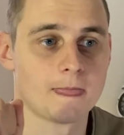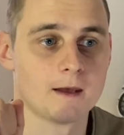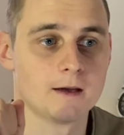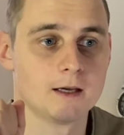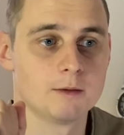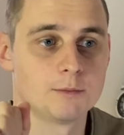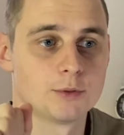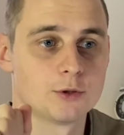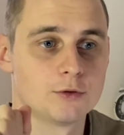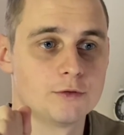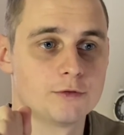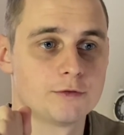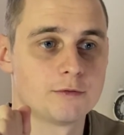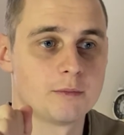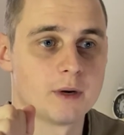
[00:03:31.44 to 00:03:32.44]

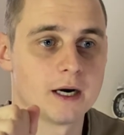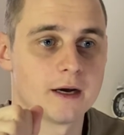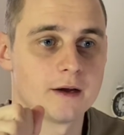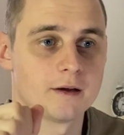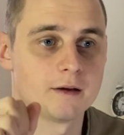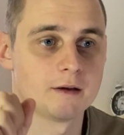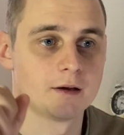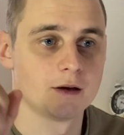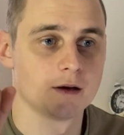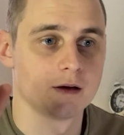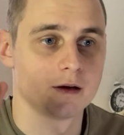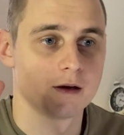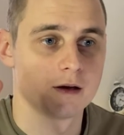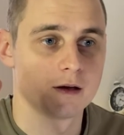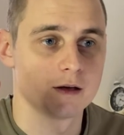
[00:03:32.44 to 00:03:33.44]
improve my
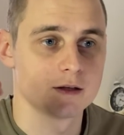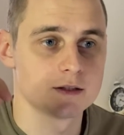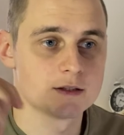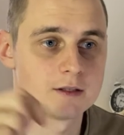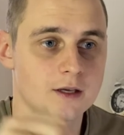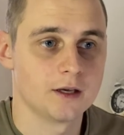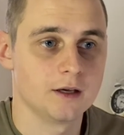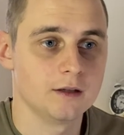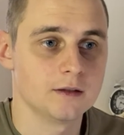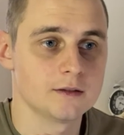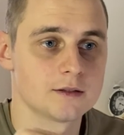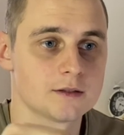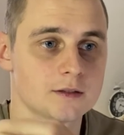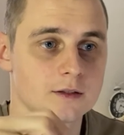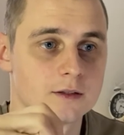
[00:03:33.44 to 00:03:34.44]

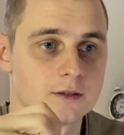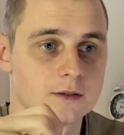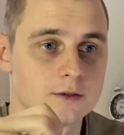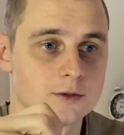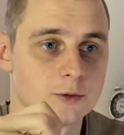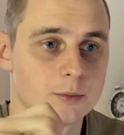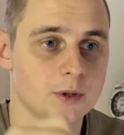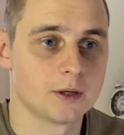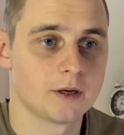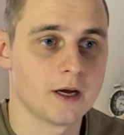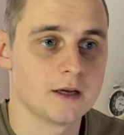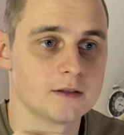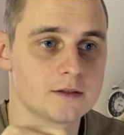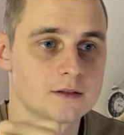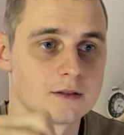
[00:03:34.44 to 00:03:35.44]
skills to
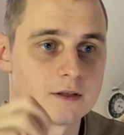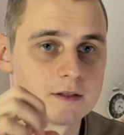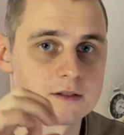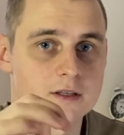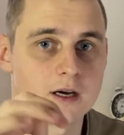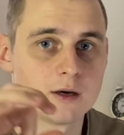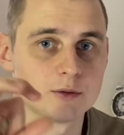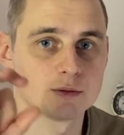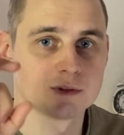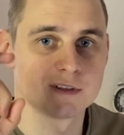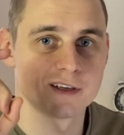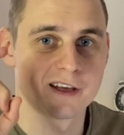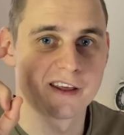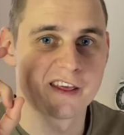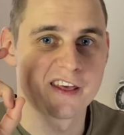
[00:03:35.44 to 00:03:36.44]
pronounce sound
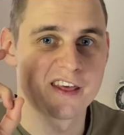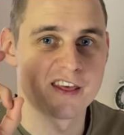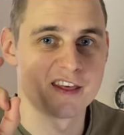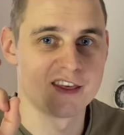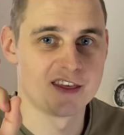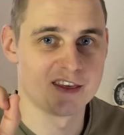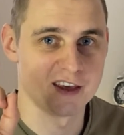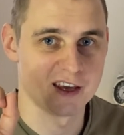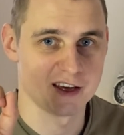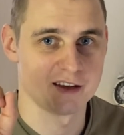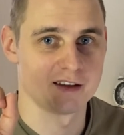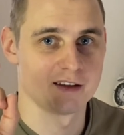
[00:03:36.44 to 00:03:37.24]
the,